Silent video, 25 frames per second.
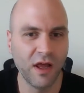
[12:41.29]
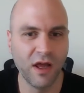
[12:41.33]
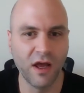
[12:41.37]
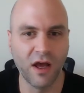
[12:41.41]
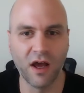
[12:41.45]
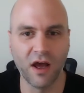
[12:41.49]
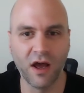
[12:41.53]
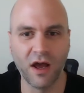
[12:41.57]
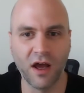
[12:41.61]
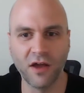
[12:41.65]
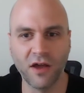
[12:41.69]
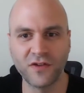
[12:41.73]

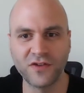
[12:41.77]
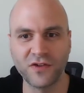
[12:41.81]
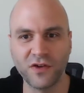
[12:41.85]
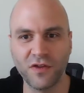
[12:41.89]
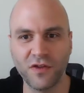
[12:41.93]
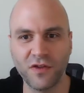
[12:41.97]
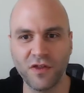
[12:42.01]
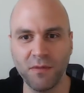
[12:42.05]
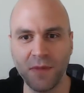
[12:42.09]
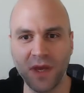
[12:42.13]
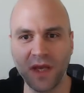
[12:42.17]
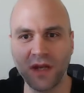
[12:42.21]
So
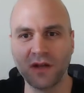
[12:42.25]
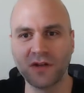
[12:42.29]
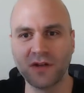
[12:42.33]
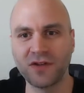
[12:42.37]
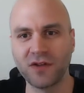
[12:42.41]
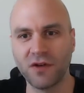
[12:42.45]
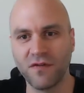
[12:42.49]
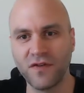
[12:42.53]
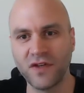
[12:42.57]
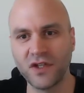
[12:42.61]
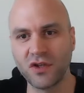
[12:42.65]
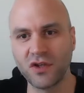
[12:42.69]
they made
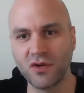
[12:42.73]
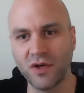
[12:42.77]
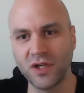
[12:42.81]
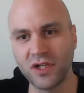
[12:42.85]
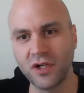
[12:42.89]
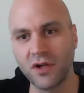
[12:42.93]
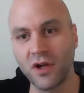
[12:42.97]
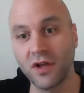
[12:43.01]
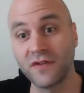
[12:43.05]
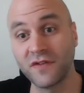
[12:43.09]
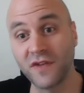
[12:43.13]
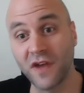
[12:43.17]
also a
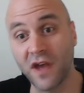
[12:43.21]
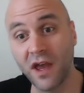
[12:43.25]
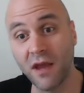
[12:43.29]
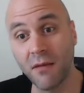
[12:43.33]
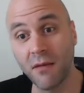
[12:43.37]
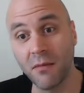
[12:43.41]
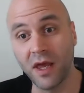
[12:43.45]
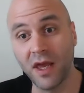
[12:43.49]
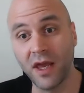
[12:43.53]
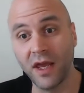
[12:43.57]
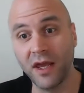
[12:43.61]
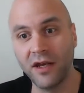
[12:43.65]
visualization, a
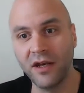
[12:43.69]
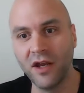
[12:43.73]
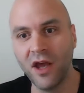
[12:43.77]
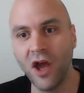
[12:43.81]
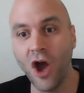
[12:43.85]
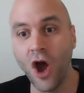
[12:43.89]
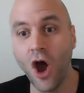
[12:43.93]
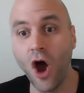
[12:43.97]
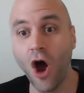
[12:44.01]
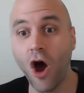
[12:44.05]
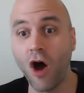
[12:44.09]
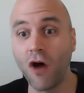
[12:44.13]
timeline
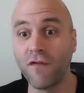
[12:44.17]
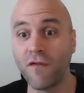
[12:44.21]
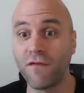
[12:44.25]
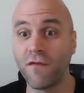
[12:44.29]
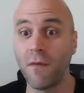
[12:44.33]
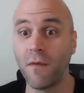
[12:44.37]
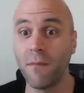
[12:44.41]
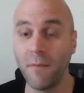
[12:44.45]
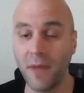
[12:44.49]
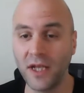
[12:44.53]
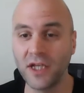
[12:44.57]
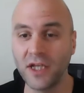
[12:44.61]
of
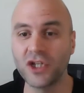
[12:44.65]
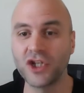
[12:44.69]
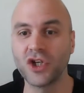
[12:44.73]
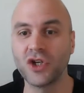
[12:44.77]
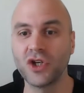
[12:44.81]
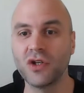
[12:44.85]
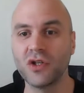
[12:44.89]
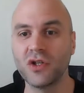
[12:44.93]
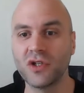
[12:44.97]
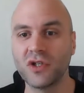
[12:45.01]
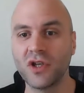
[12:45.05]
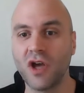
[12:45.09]

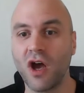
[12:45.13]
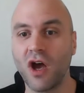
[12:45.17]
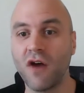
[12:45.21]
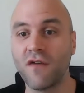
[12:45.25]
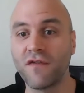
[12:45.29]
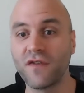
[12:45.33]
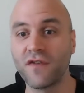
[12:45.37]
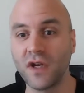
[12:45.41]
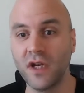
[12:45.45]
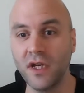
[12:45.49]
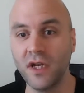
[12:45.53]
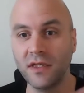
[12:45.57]
mentions
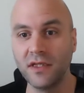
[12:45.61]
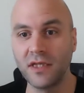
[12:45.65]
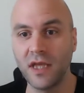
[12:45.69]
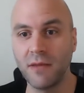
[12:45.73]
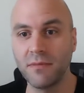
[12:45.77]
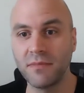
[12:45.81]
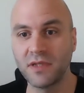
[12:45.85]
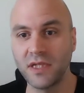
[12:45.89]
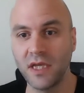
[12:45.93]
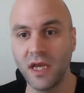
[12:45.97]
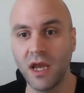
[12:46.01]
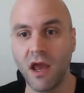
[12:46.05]
of Clint
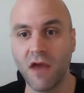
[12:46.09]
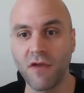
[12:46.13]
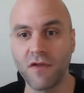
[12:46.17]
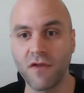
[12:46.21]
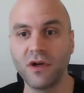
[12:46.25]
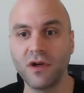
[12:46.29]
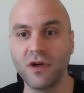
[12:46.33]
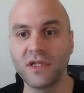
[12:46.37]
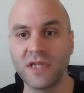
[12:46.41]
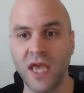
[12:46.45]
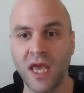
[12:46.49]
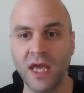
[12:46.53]
Dempsey,
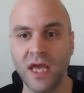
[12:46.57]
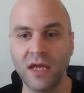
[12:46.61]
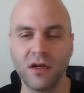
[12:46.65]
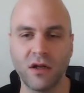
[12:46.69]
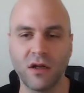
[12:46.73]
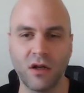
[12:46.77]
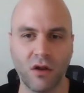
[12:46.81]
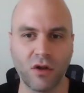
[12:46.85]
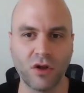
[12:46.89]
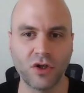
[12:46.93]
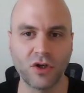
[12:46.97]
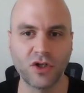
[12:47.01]
either his
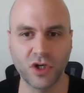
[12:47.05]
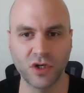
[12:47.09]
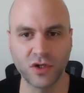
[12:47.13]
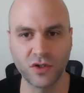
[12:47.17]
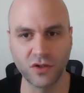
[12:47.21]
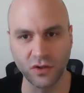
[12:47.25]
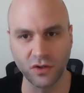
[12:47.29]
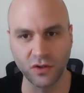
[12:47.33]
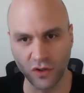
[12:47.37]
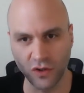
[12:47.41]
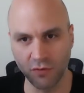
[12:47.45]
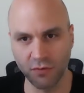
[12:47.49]
handle or
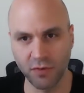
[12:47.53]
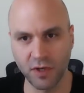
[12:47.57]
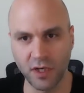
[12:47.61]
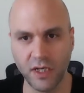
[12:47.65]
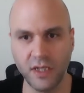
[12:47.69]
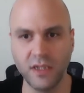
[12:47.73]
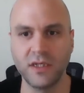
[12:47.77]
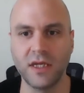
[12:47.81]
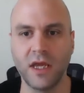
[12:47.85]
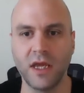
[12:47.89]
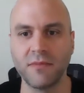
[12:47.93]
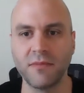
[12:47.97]
just the term
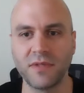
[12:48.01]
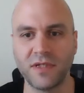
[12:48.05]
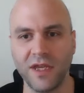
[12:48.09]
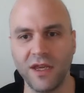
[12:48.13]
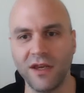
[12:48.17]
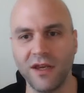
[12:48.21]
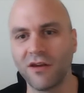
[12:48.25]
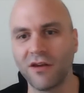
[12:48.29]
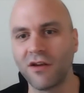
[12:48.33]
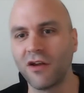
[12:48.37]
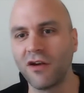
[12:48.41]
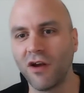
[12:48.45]
Clint
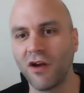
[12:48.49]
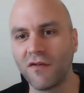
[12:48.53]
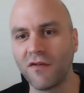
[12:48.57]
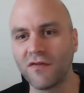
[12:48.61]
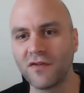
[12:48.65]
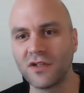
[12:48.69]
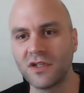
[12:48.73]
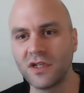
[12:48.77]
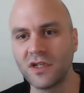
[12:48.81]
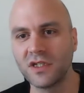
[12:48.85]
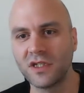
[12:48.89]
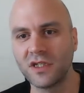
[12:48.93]
Dempsey, and you can
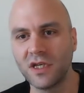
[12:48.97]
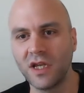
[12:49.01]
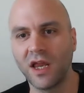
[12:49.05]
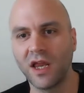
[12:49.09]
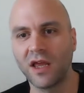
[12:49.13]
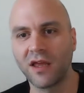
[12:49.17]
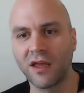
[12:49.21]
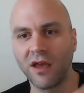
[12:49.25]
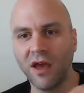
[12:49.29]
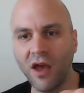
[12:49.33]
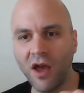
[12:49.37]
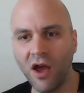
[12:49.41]
obviously see
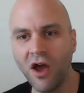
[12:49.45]
like